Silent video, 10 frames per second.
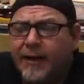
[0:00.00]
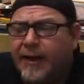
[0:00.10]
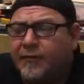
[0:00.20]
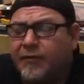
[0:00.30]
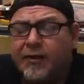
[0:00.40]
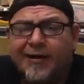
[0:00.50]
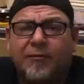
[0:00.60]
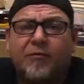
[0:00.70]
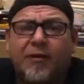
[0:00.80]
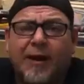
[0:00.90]
And if you're
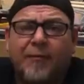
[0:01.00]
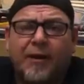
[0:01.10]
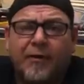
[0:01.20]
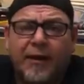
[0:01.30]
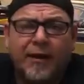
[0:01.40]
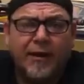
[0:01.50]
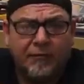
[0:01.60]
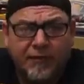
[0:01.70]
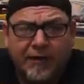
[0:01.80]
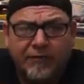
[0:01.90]
not subscribed already, I'd
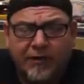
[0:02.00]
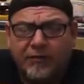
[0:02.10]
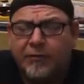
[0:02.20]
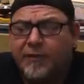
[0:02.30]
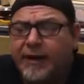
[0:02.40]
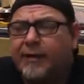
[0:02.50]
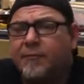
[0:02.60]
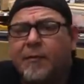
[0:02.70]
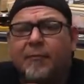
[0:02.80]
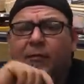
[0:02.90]
invite you to do
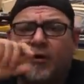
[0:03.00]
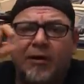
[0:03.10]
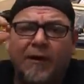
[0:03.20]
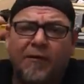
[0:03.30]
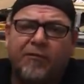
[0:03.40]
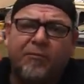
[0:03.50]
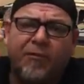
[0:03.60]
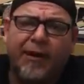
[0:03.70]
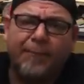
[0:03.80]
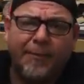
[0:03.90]
that. remember, when you hit the
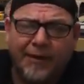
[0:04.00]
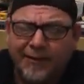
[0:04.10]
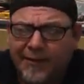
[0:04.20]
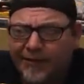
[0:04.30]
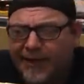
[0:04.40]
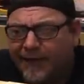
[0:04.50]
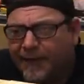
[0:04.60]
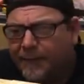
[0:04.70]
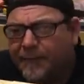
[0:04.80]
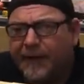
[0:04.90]
subscribe button, hit that
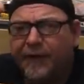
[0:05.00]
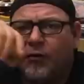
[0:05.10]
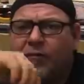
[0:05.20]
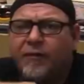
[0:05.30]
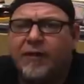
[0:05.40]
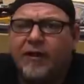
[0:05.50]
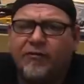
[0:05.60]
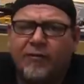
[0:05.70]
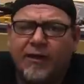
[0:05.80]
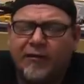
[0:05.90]
little bell
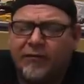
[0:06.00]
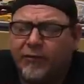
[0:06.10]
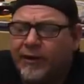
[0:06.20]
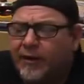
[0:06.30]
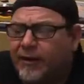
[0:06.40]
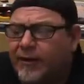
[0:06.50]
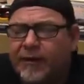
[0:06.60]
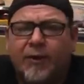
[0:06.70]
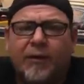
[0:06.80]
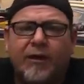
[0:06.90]
notification next to it.
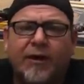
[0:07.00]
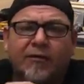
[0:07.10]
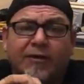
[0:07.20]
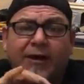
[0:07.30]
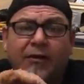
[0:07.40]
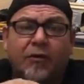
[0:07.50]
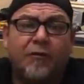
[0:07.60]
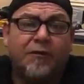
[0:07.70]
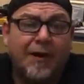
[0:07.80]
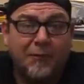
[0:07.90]
That way you actually get
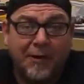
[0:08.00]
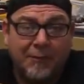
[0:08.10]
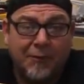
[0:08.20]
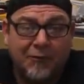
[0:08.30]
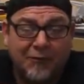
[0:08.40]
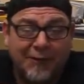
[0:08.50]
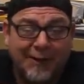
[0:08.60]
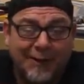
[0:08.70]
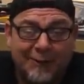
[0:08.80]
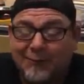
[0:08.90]
notified when I post
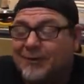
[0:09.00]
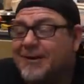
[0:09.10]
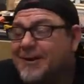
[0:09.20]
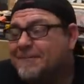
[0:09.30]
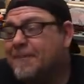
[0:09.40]
videos.